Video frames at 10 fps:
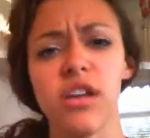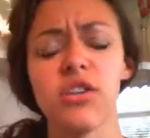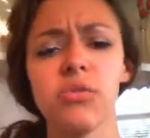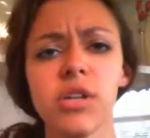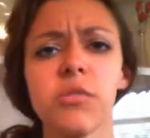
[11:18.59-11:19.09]
And
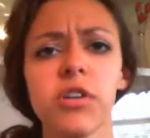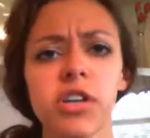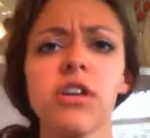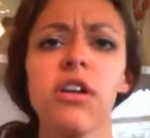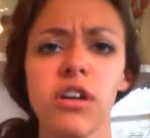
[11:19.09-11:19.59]
you really want
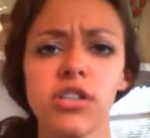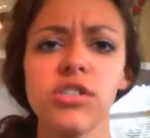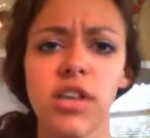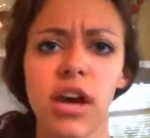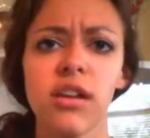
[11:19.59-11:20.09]
to
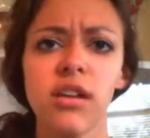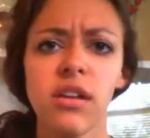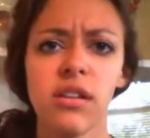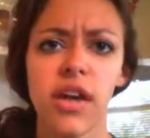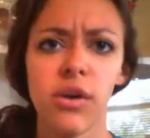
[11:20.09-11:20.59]
encourage that
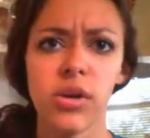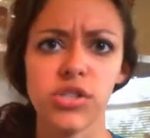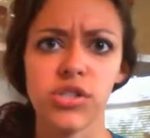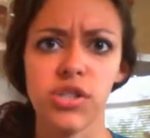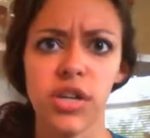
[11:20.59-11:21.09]

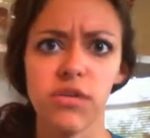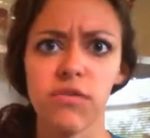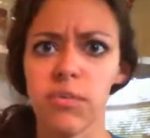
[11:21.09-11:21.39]
questioning